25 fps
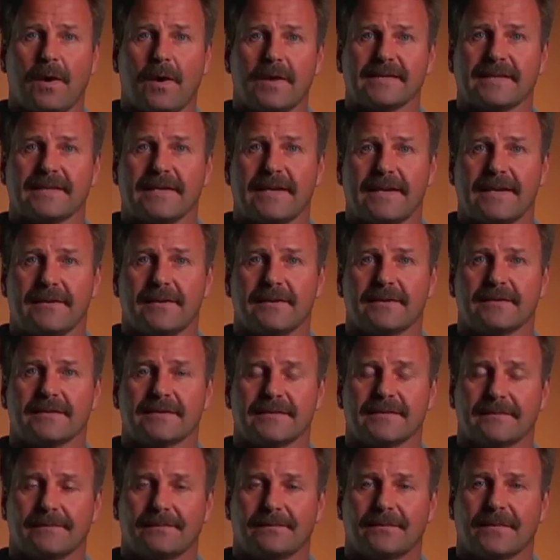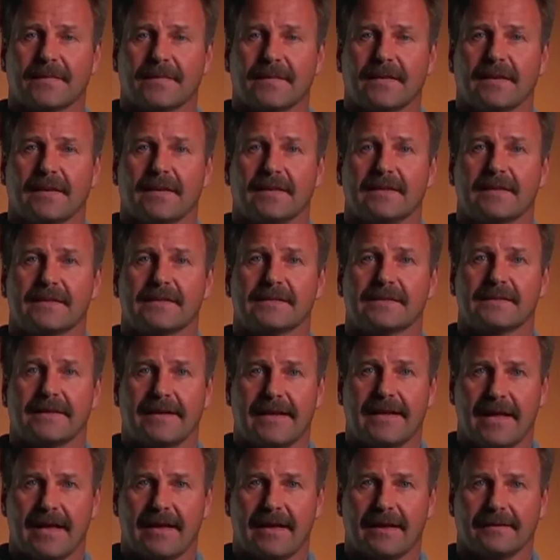was it? He goes, sit
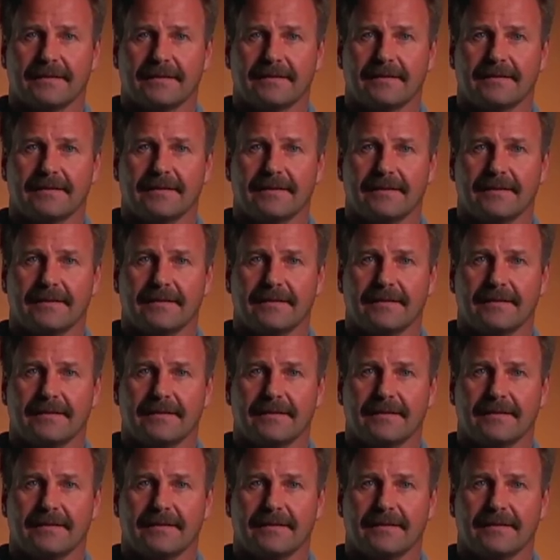down.